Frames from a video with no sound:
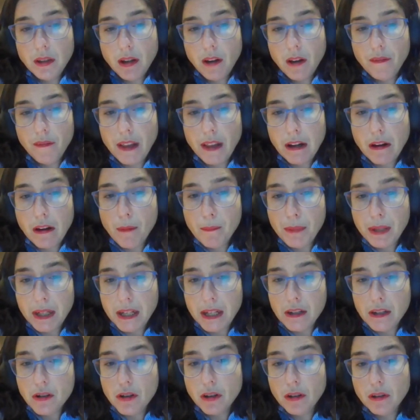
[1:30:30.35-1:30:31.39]
of the
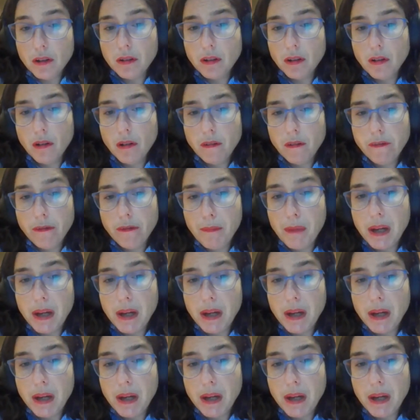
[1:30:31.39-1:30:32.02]
combination of